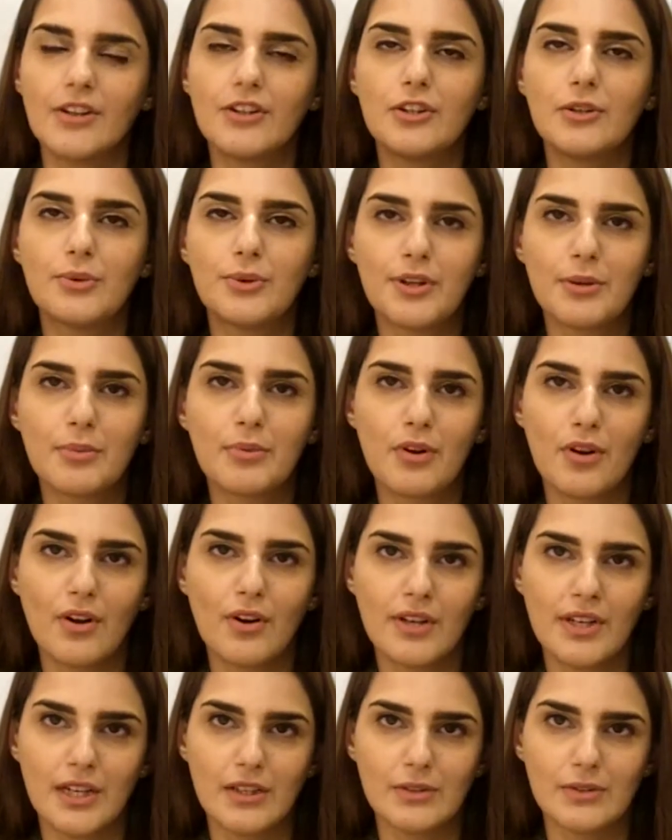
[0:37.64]
and QT
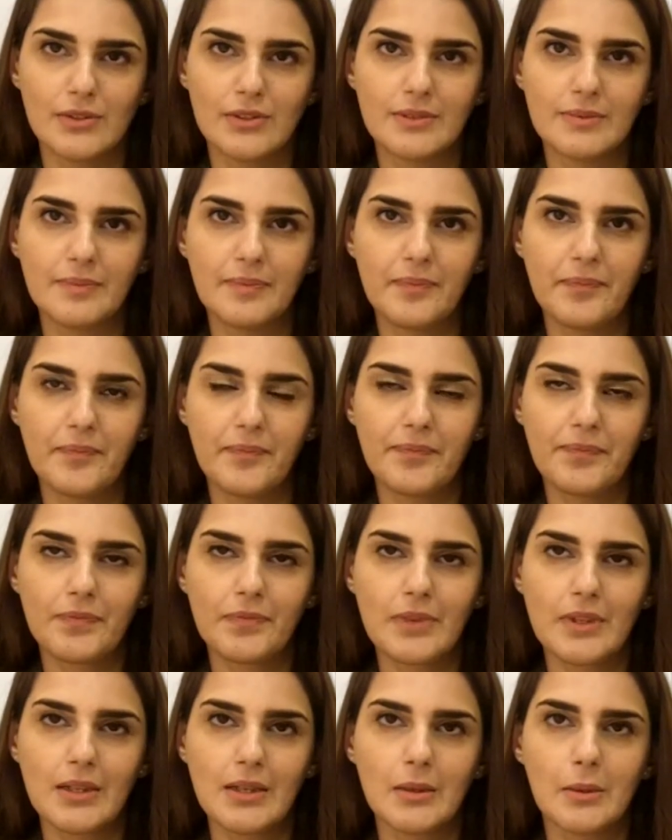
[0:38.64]
prolongation.
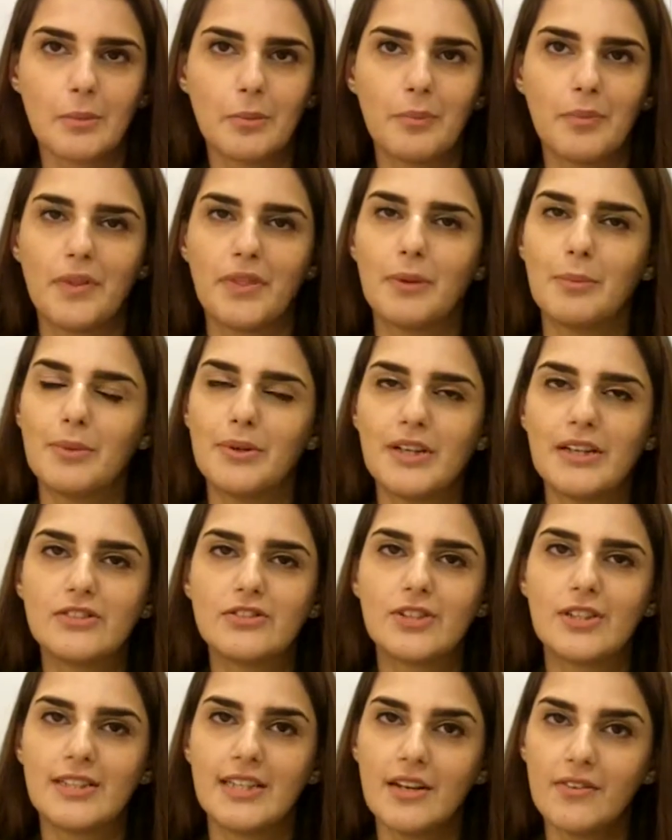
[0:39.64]
But the
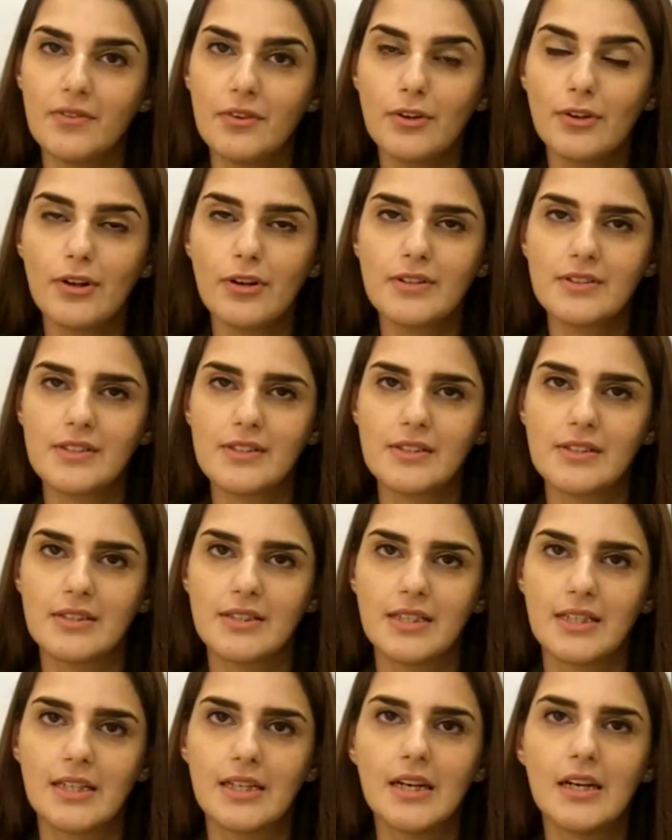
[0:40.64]
potential
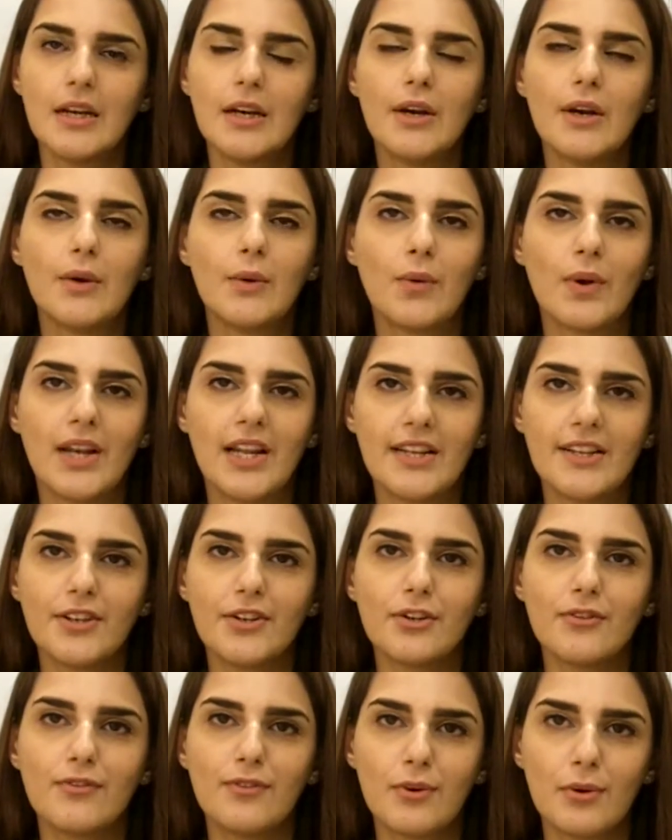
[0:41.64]
nephrotoxicity
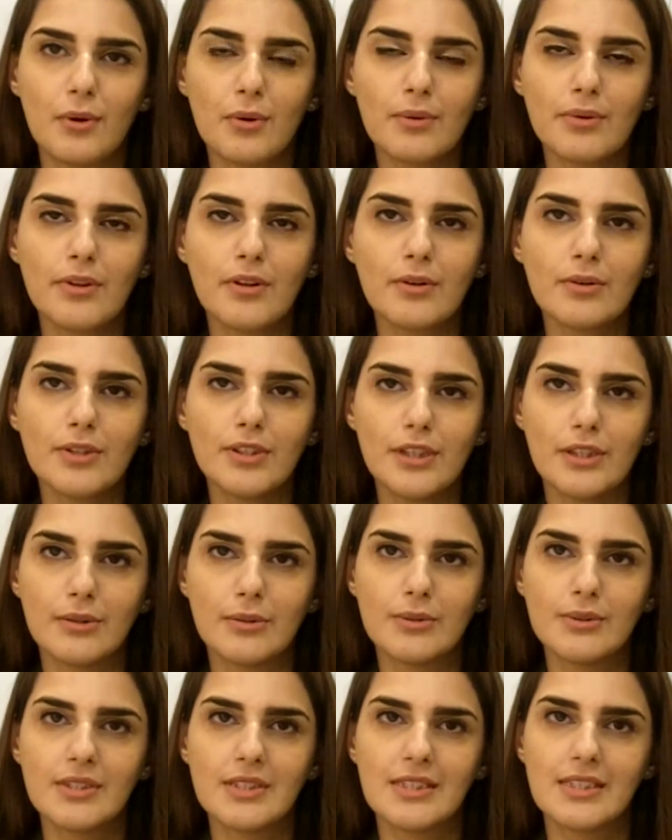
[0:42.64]
related to fluoroquinolone
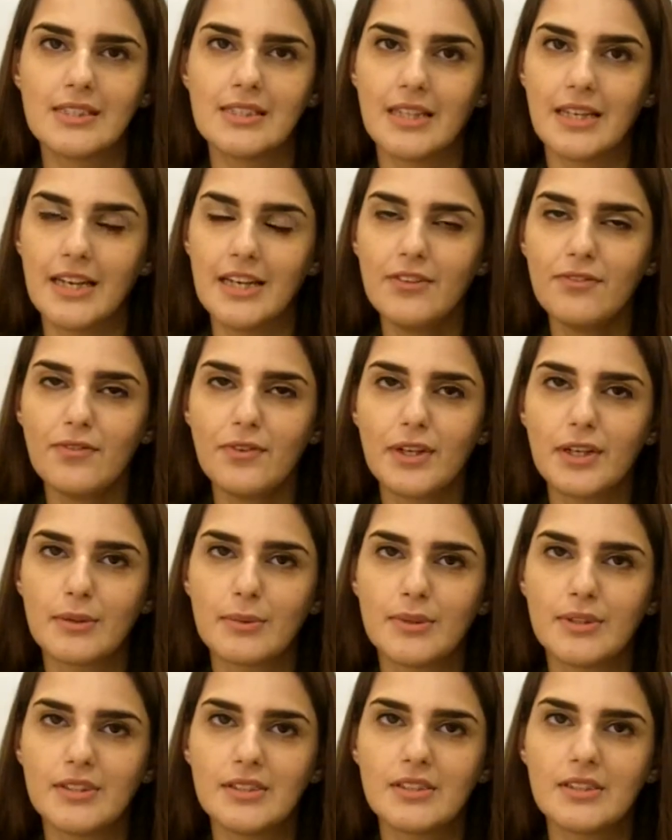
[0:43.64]
use is
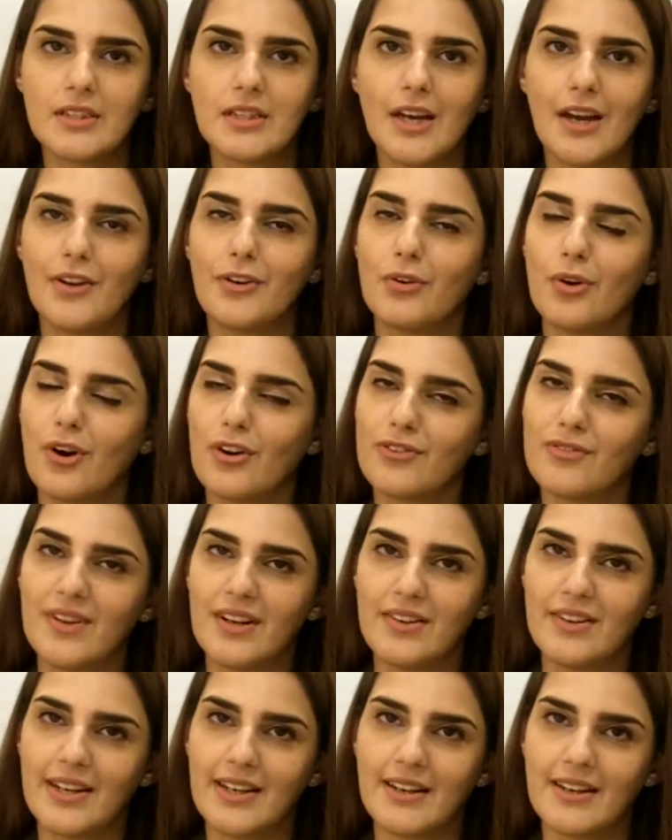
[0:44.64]
infrequent and not
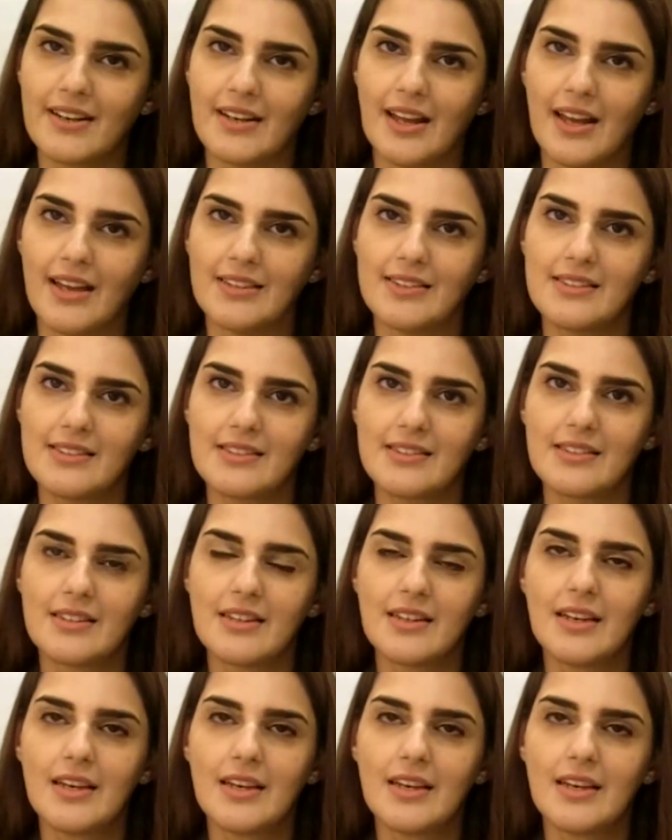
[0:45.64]
well recognized.